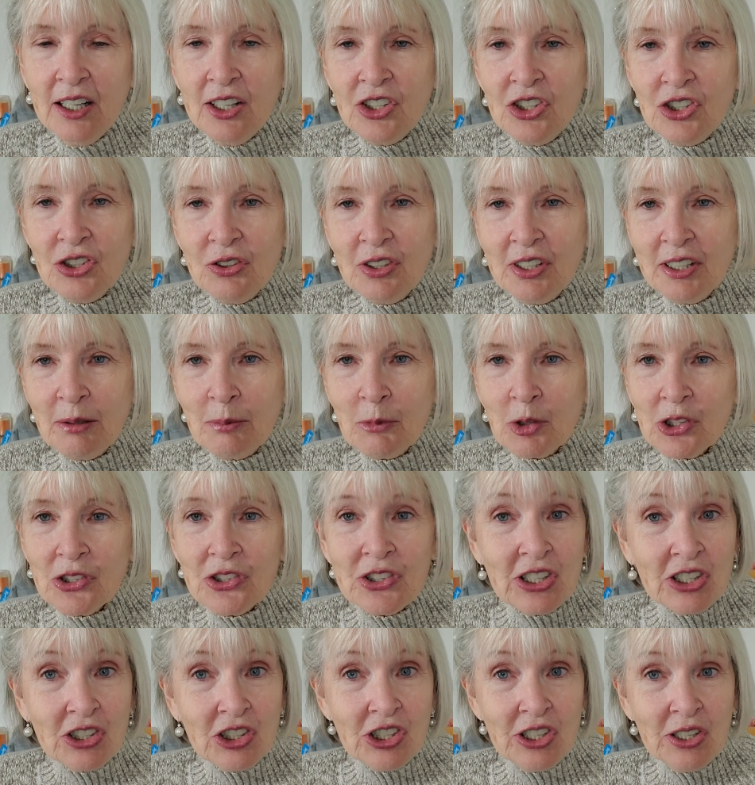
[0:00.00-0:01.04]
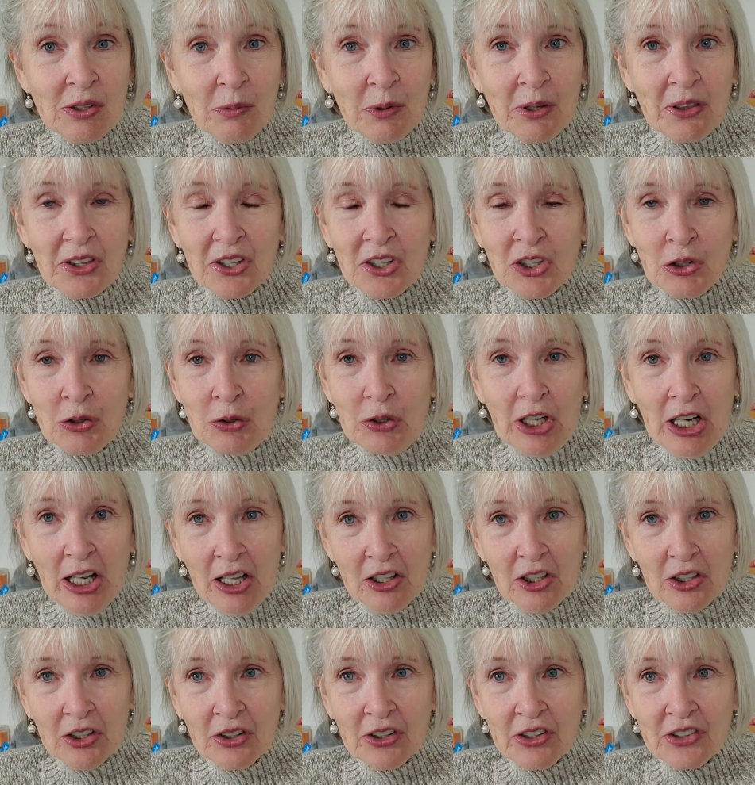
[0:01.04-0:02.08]
do a little more stitching with the new
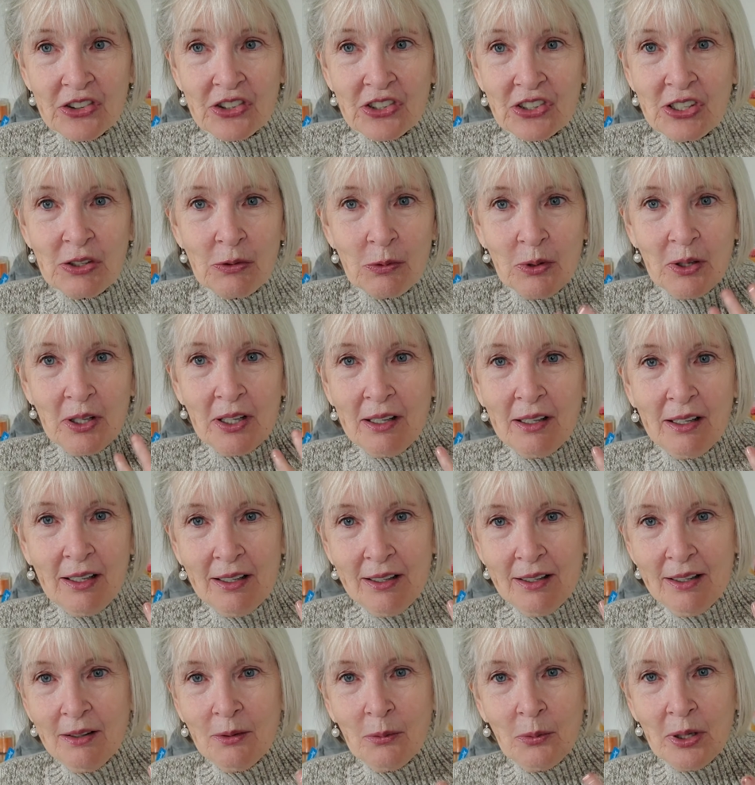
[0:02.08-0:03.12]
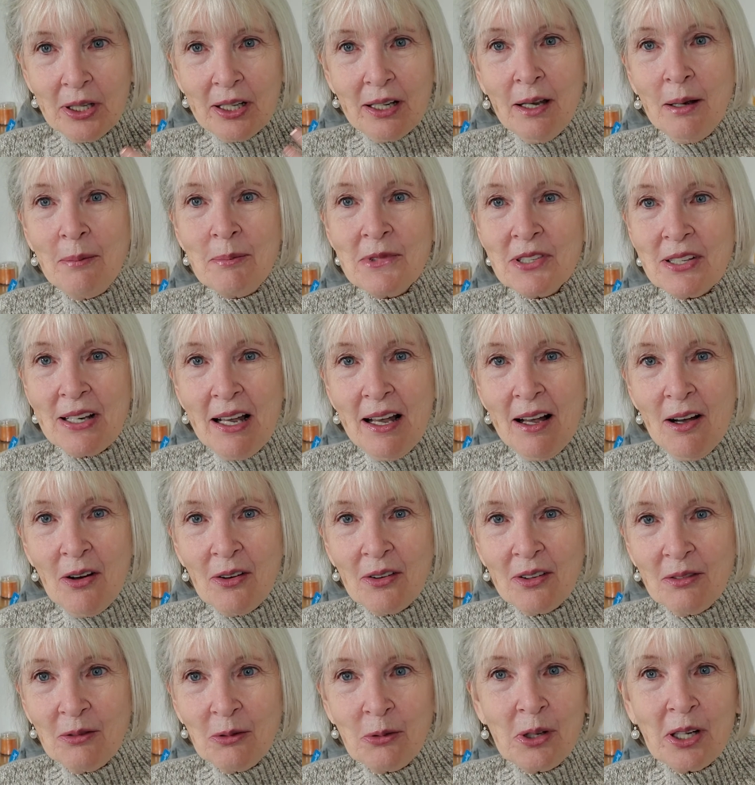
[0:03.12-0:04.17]
color and see what comes
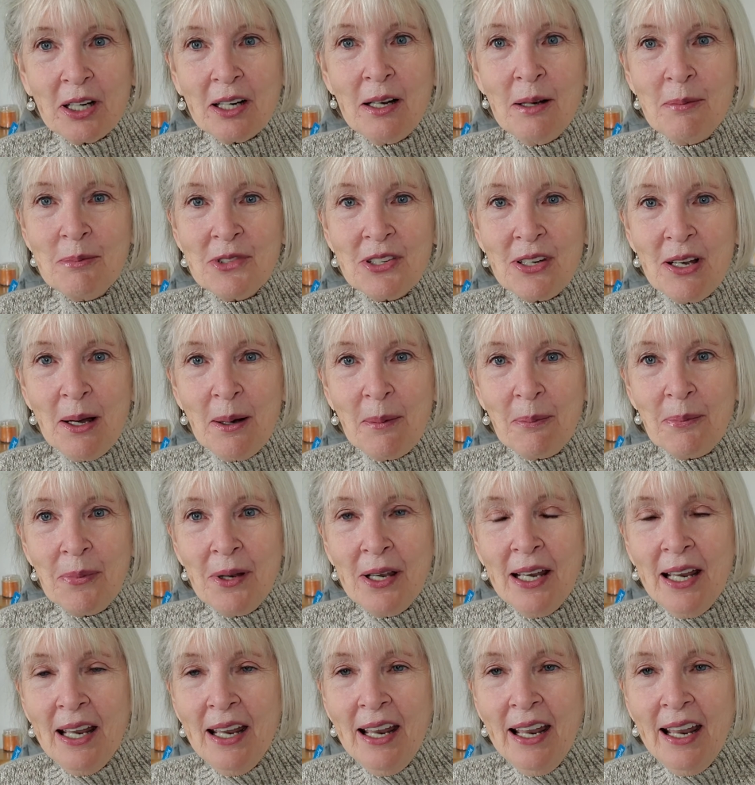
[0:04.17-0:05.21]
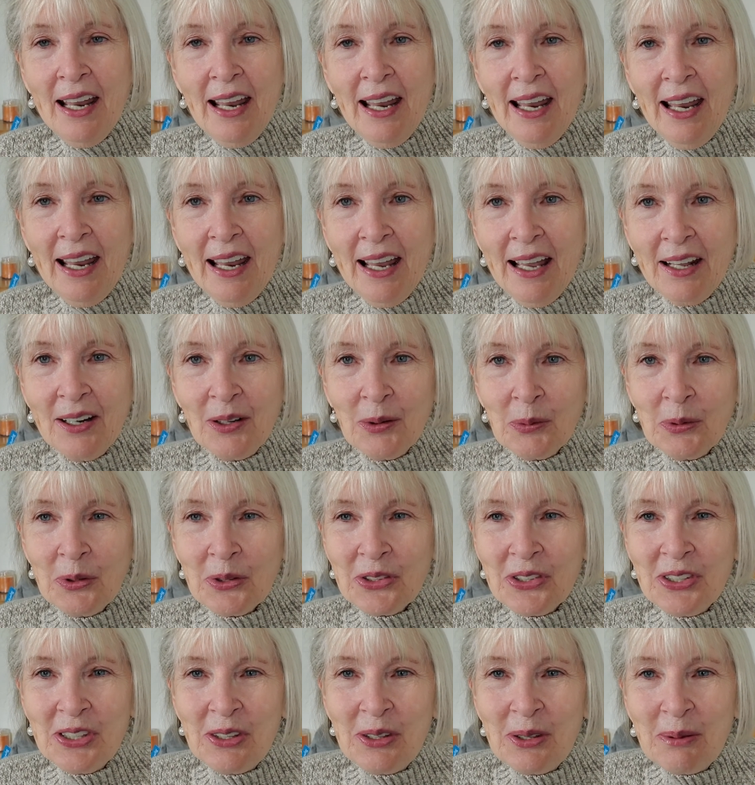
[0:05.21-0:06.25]
out and what comes up. And we'll
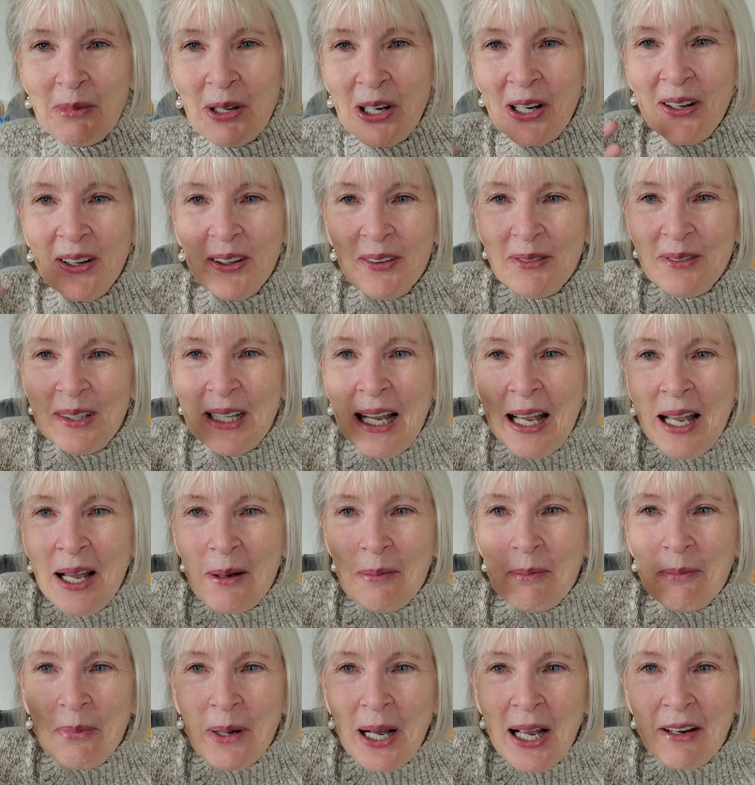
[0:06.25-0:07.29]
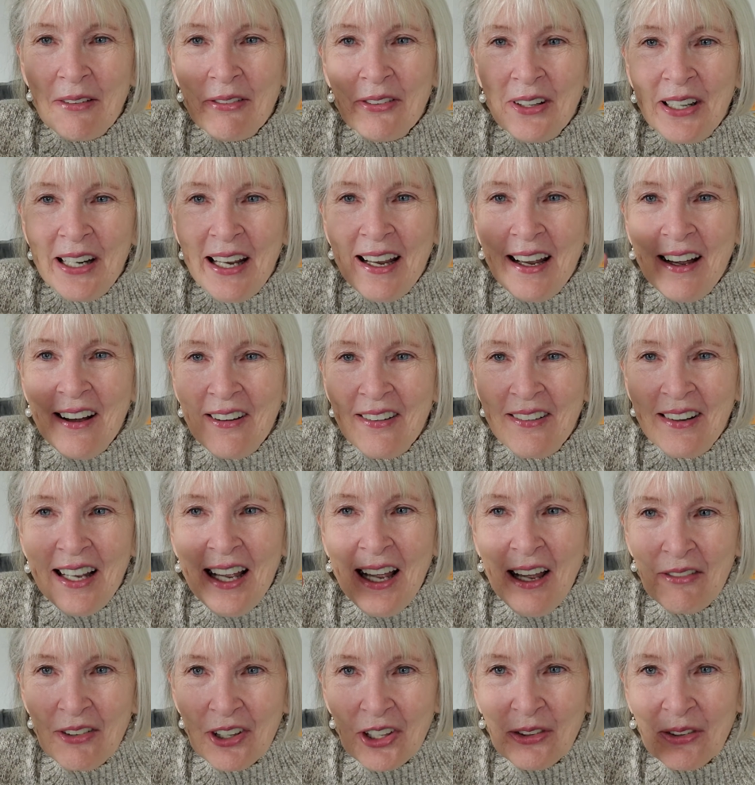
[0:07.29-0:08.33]
see you tomorrow. Bye for now.
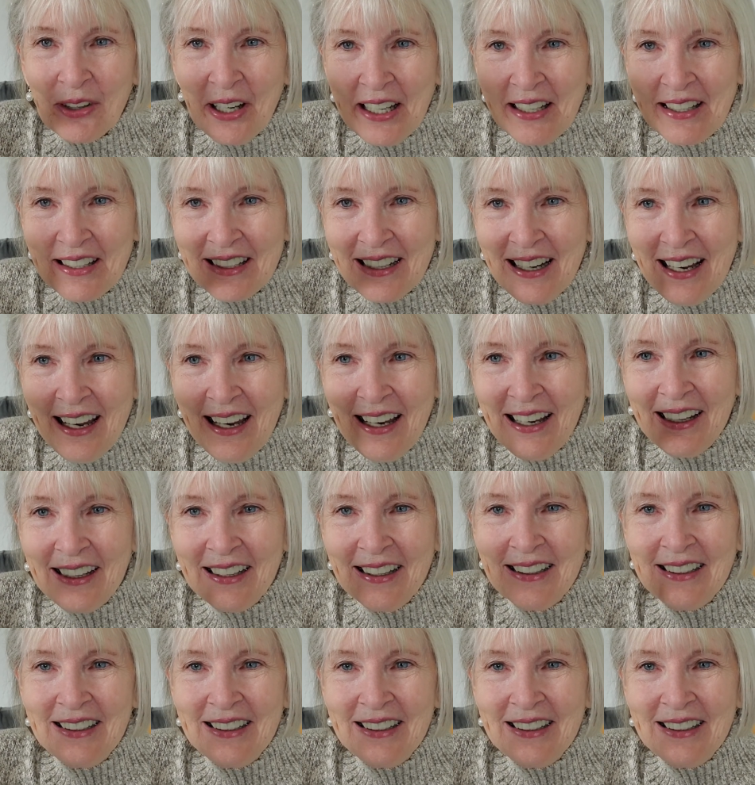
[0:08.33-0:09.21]
Have a great day.